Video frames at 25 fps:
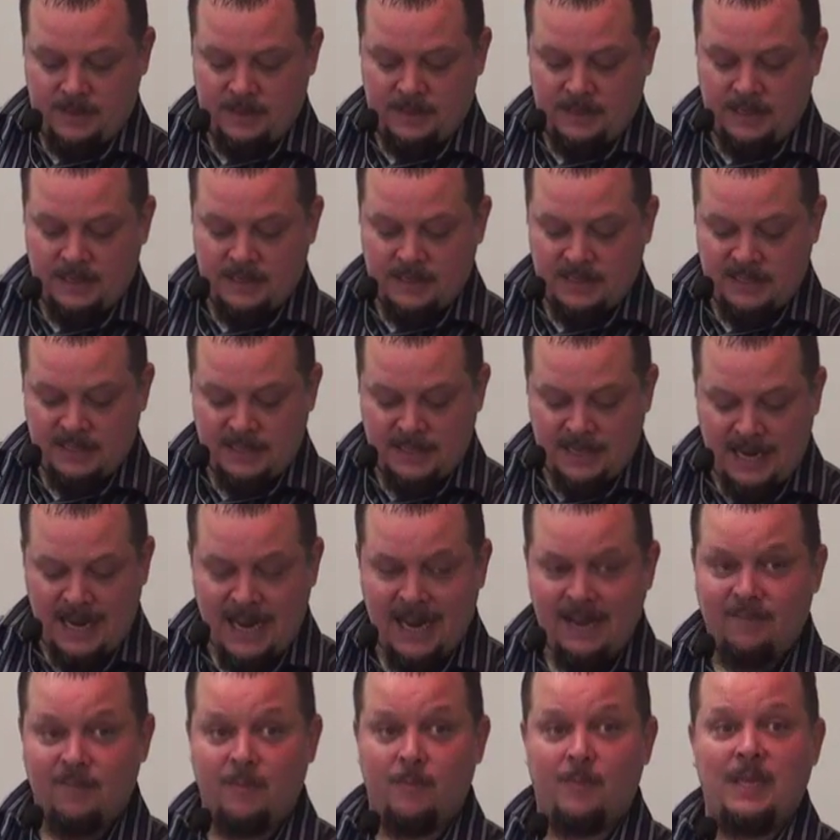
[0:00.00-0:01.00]
doesn't
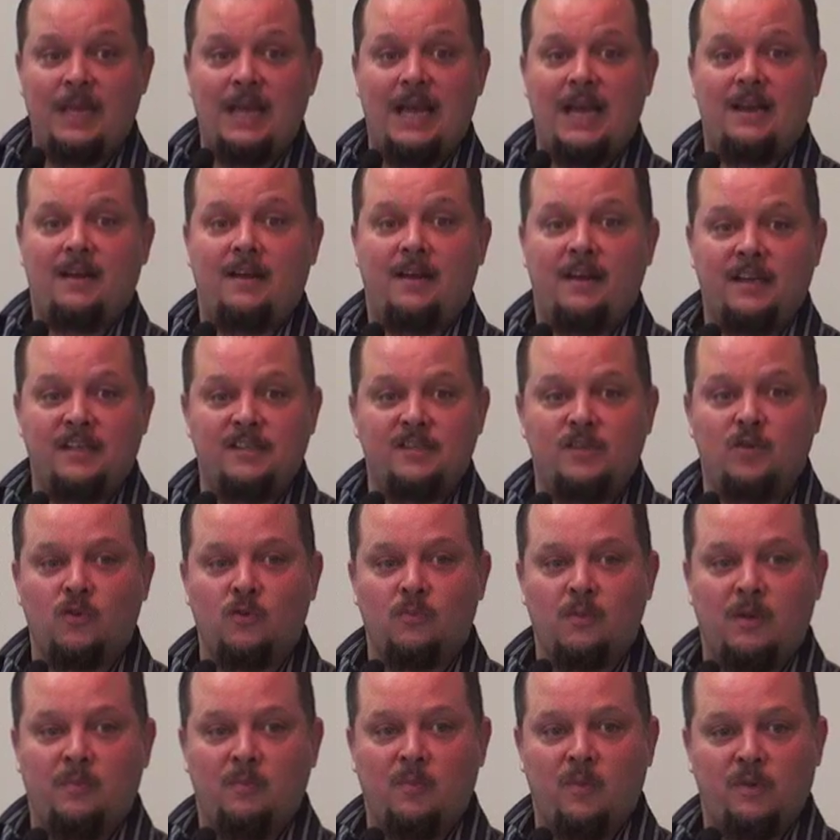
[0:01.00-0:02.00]
have to be out of high school,
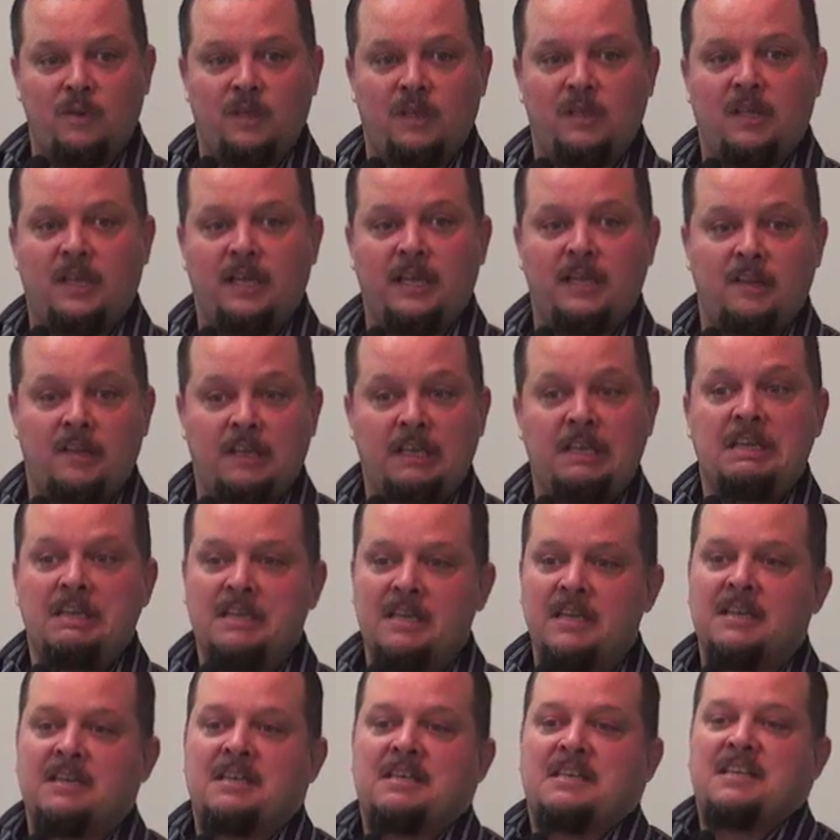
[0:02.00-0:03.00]
but more than likely
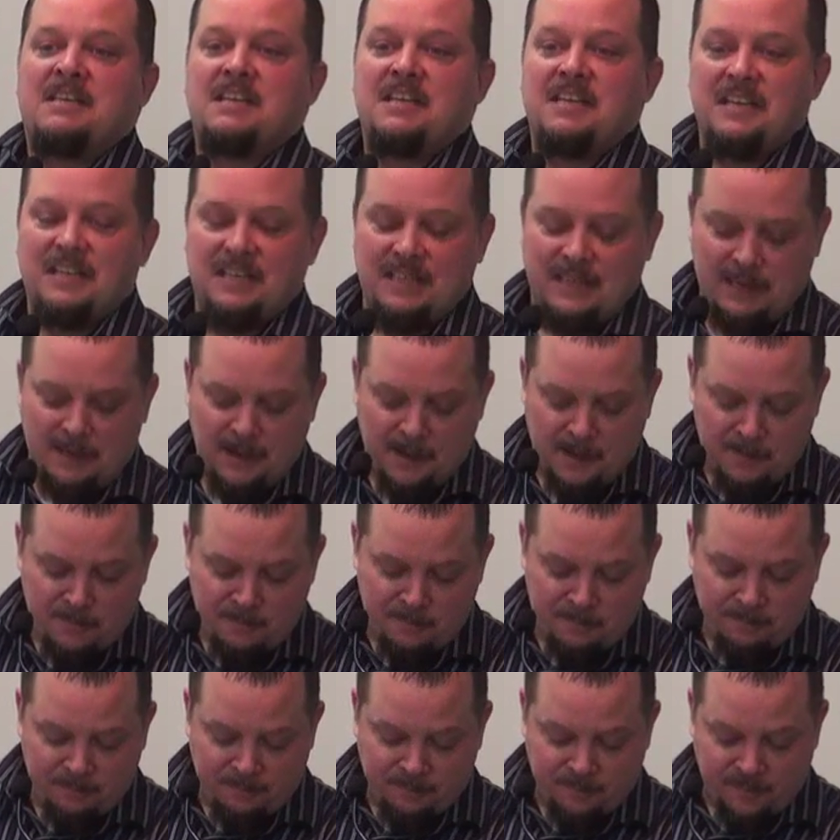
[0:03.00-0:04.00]

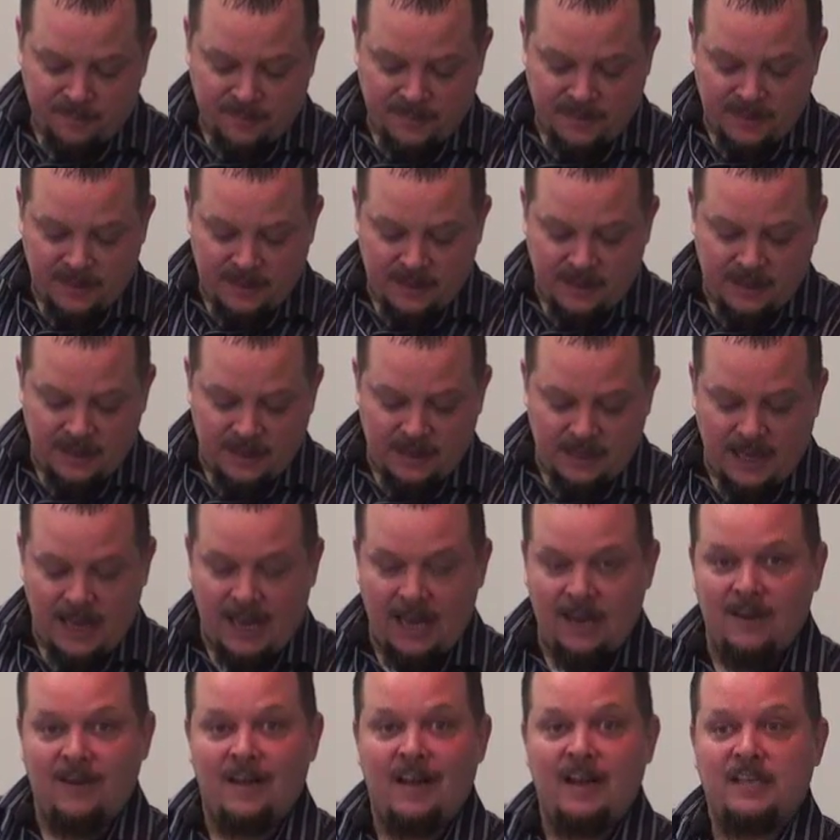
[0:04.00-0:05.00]

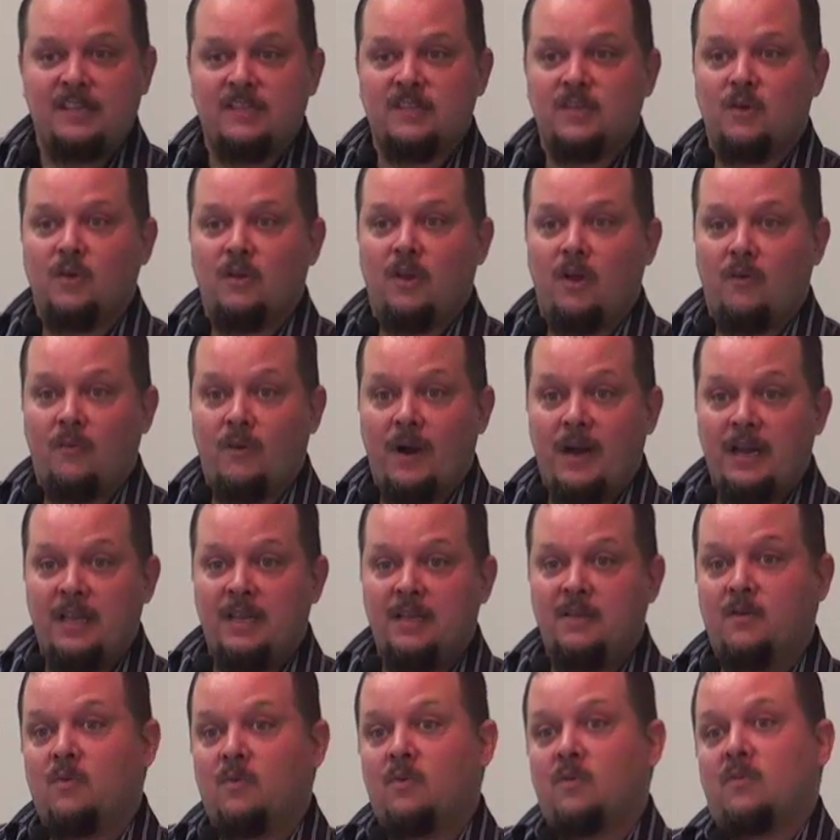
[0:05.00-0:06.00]
out of high school
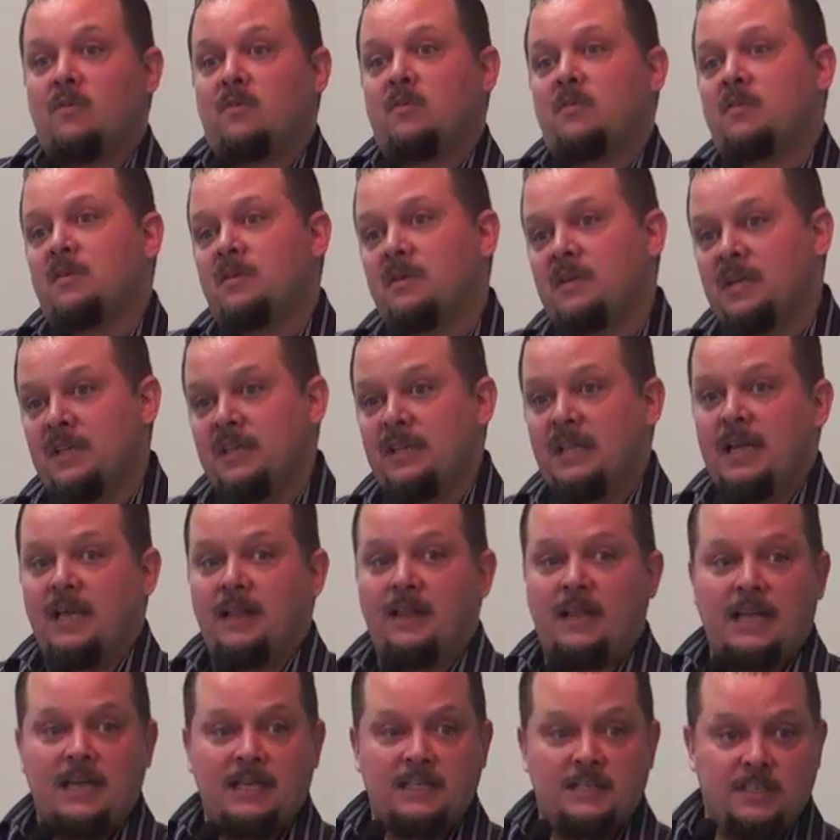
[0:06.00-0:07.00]
already or in that
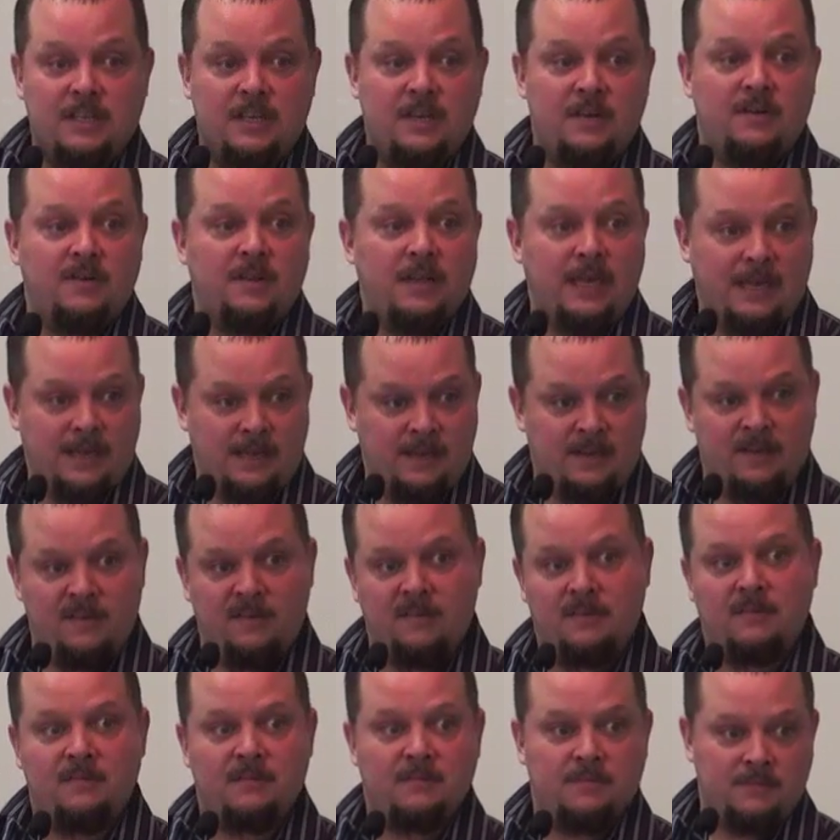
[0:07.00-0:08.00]
last year, that
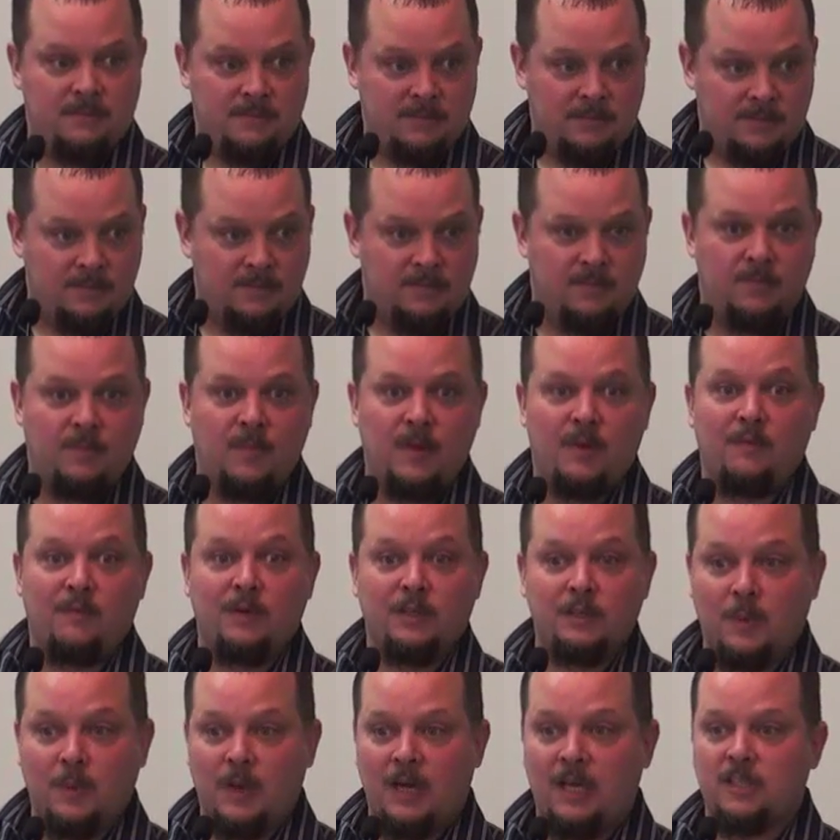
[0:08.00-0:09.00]
can be
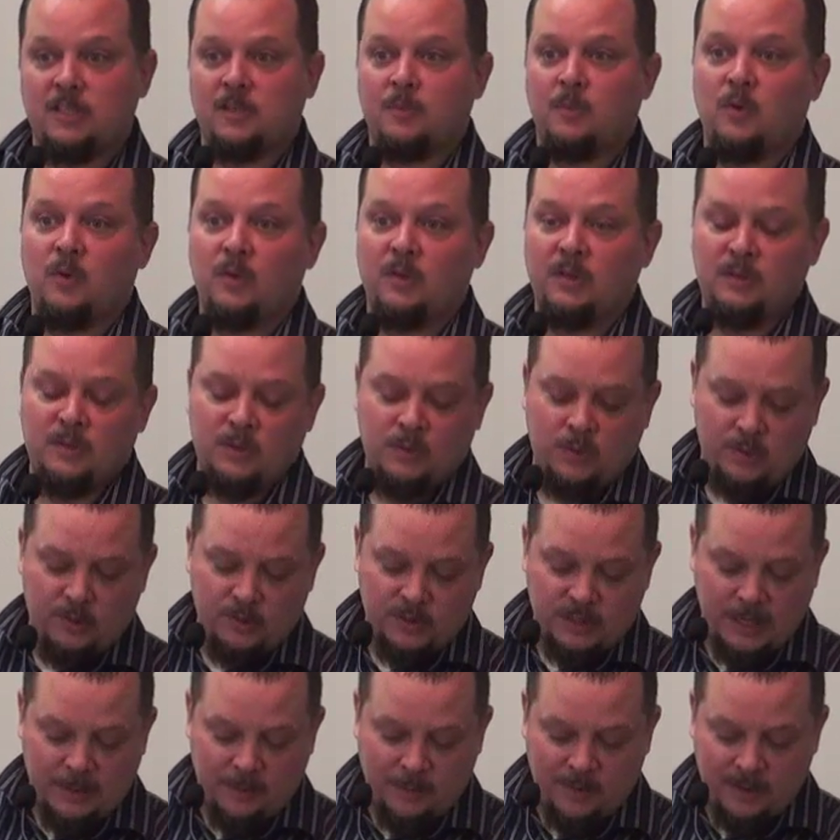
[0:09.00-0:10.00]
responsible and do
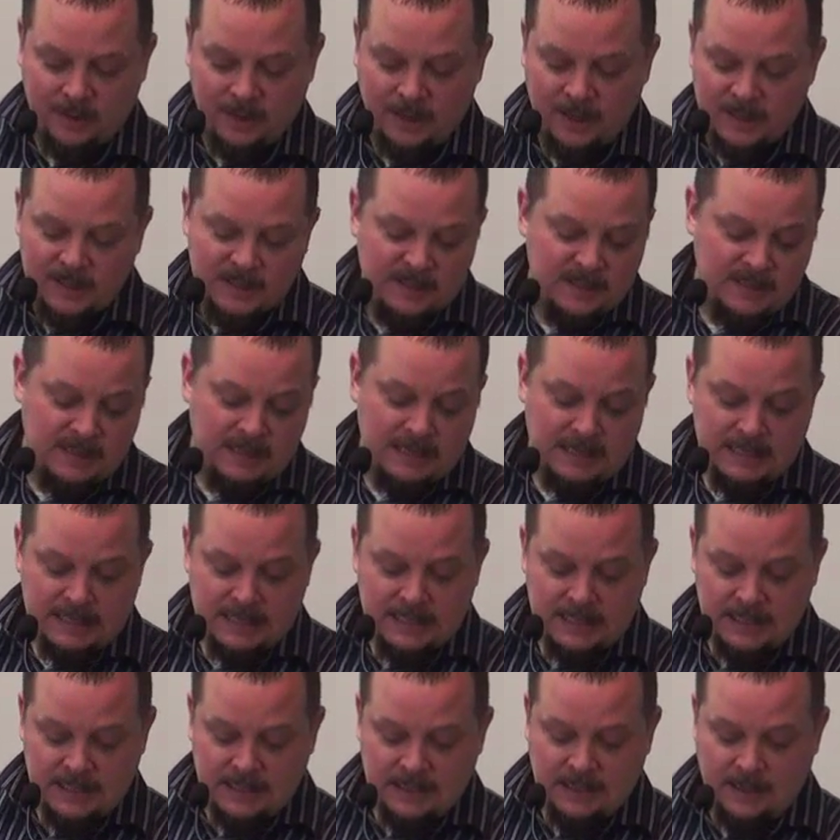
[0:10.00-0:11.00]
those type of things.
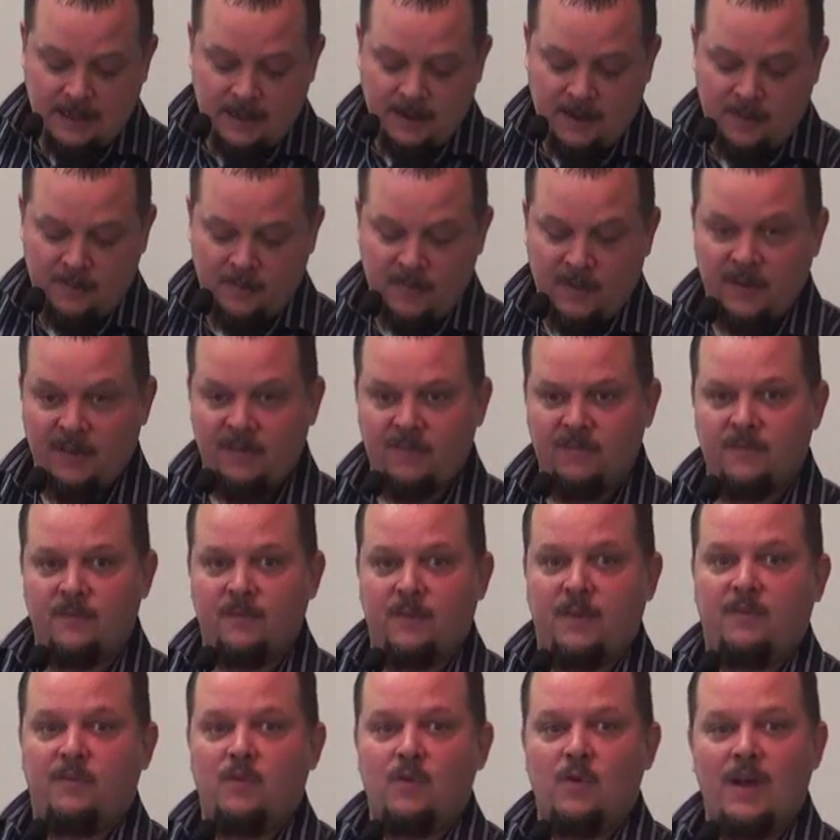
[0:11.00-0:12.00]

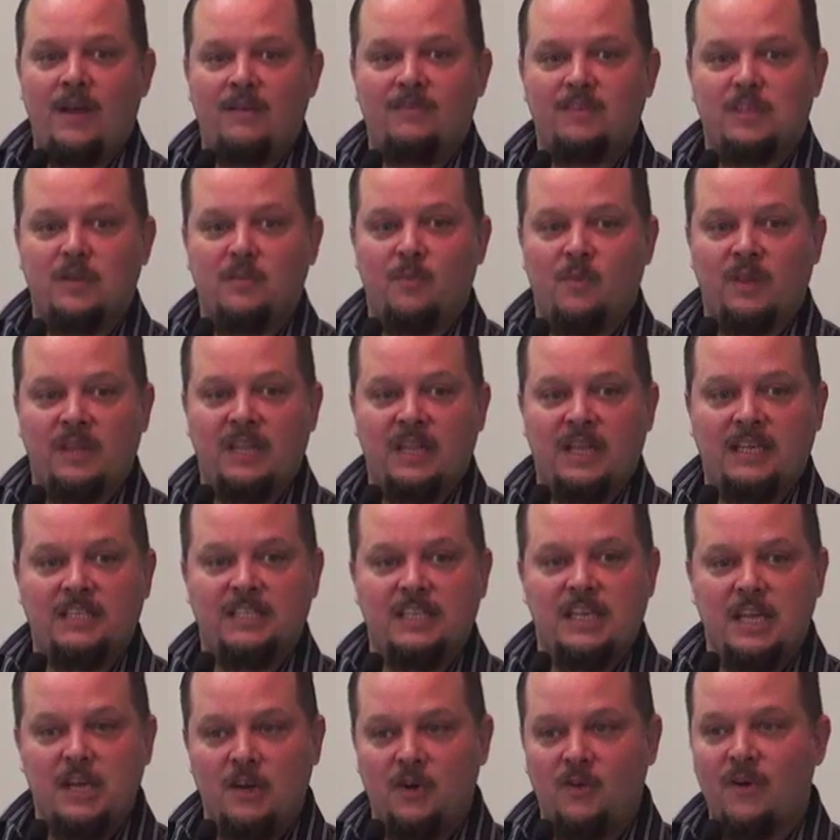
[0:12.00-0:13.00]
If you have someone
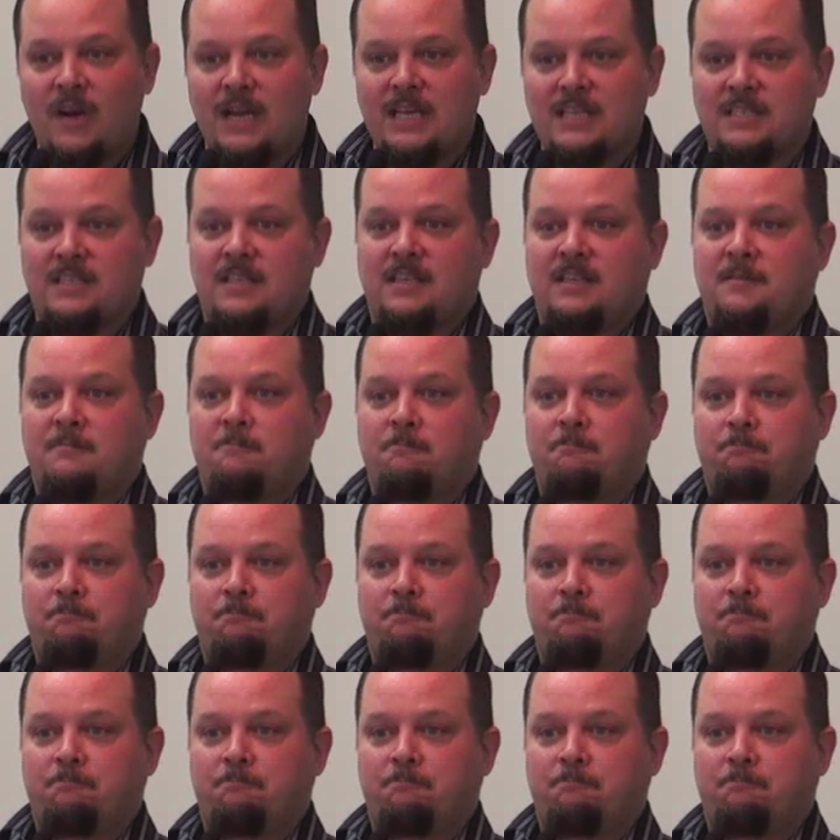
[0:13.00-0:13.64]
that's interested